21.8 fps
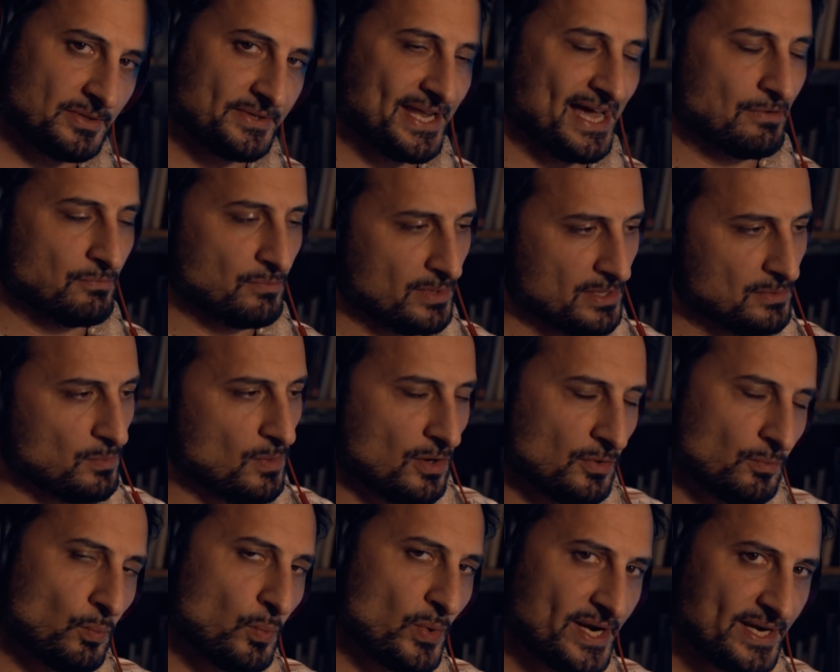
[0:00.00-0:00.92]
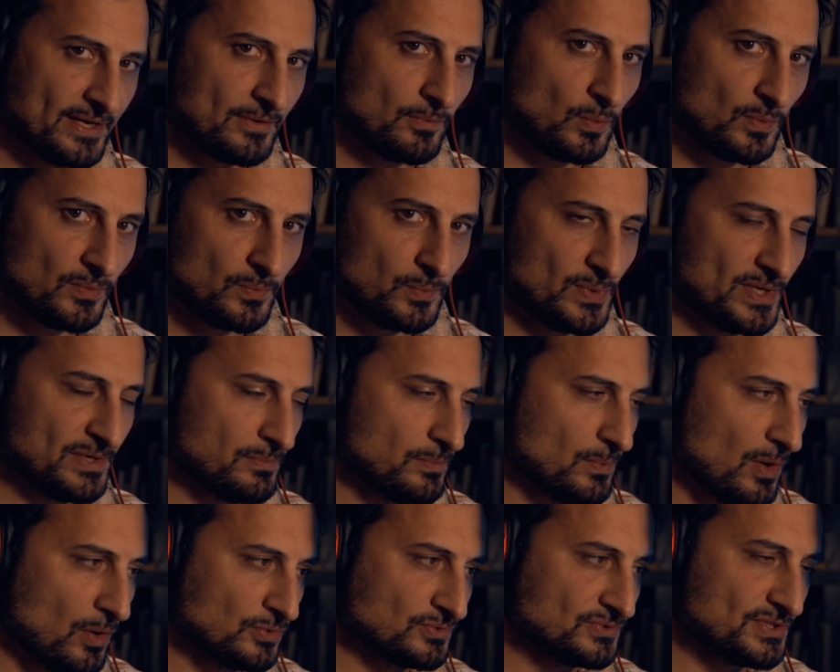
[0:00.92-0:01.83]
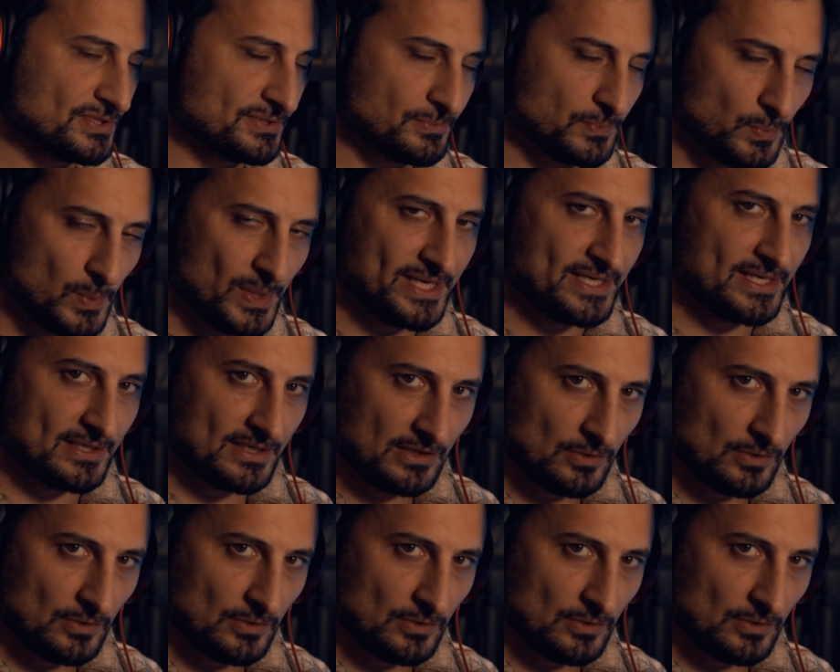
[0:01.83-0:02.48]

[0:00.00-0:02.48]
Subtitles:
now we won't win an